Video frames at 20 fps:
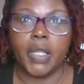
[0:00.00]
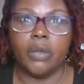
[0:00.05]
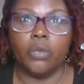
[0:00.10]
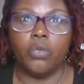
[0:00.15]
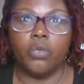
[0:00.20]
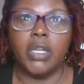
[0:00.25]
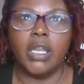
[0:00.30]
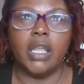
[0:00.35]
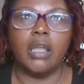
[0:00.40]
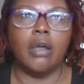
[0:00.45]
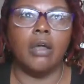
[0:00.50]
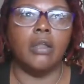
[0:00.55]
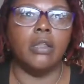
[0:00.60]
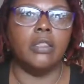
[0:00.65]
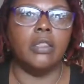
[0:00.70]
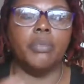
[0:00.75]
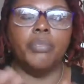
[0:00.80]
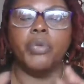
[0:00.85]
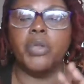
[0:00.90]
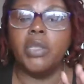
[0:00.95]
what they call it,
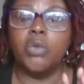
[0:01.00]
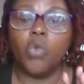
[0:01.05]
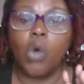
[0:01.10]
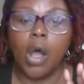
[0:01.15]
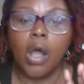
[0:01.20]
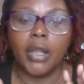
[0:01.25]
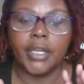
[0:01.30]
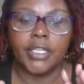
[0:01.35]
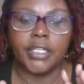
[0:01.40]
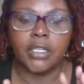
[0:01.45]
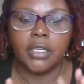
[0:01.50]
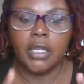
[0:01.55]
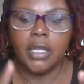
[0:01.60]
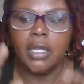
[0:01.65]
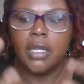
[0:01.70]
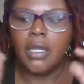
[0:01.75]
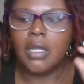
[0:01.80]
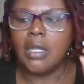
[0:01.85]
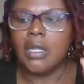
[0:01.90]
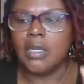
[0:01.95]
the pre-wash.
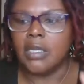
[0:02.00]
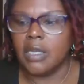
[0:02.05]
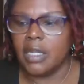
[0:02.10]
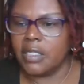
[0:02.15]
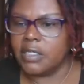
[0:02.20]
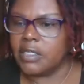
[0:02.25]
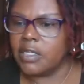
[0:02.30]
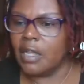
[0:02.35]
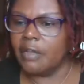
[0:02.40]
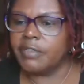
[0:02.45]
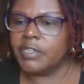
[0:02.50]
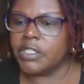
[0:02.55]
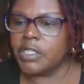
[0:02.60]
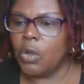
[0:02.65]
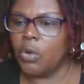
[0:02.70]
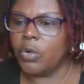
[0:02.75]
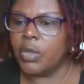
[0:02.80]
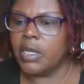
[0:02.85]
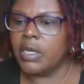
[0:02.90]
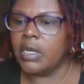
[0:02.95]
Let stuff
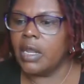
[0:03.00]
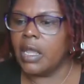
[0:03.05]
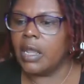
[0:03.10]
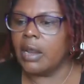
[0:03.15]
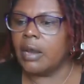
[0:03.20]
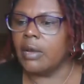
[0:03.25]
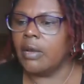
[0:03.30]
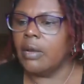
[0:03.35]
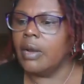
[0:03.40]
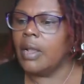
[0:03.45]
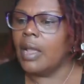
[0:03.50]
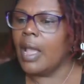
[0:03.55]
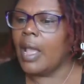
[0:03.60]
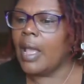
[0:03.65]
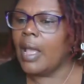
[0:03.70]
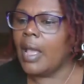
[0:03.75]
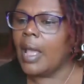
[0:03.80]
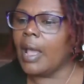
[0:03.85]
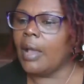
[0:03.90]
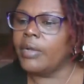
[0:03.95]
soak in there.
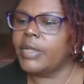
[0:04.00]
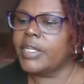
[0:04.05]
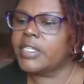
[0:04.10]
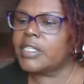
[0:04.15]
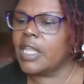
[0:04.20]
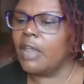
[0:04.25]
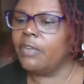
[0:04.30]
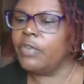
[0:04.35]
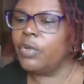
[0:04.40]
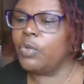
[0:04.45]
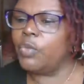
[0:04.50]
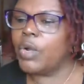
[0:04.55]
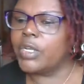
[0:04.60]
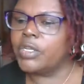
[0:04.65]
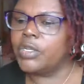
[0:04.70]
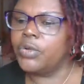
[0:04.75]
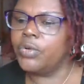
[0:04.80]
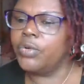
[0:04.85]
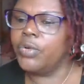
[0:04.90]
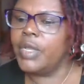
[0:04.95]
How is everyone
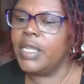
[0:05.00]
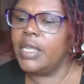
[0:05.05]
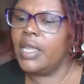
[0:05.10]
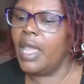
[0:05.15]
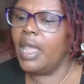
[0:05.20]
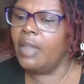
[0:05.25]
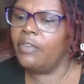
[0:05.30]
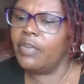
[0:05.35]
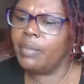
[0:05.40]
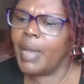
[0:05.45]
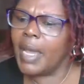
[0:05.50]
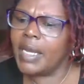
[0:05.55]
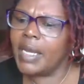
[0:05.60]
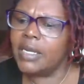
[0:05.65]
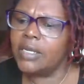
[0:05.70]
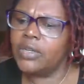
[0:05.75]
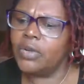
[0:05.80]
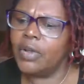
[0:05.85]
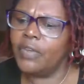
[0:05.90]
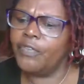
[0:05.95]
doing? Everybody
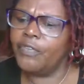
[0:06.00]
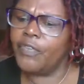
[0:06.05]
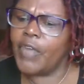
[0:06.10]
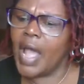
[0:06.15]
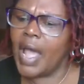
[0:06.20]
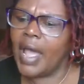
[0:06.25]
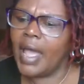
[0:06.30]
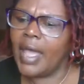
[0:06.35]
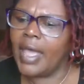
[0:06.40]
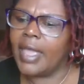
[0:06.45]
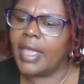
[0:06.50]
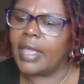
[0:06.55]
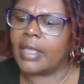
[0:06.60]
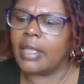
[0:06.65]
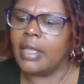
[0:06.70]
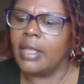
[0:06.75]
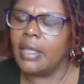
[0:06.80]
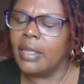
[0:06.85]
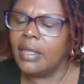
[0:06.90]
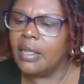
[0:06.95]
doing fine.
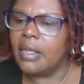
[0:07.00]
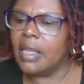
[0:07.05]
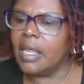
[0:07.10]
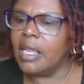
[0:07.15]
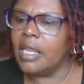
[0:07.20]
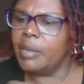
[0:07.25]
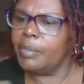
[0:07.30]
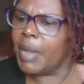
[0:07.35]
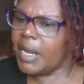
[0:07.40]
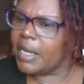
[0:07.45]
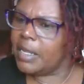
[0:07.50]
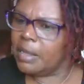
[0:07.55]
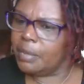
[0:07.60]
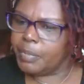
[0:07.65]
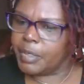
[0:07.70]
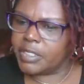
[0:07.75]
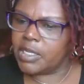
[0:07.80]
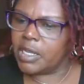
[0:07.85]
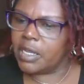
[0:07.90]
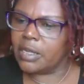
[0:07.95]
Anybody in
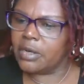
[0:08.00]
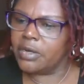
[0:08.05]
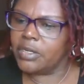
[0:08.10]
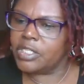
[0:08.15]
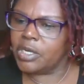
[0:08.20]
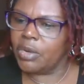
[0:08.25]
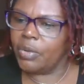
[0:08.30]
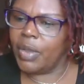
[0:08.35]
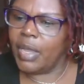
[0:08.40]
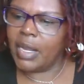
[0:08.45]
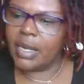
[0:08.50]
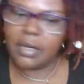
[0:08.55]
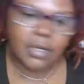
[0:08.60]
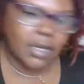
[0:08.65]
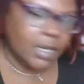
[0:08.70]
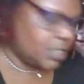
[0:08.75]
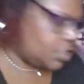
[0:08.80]
particular, Joanna, that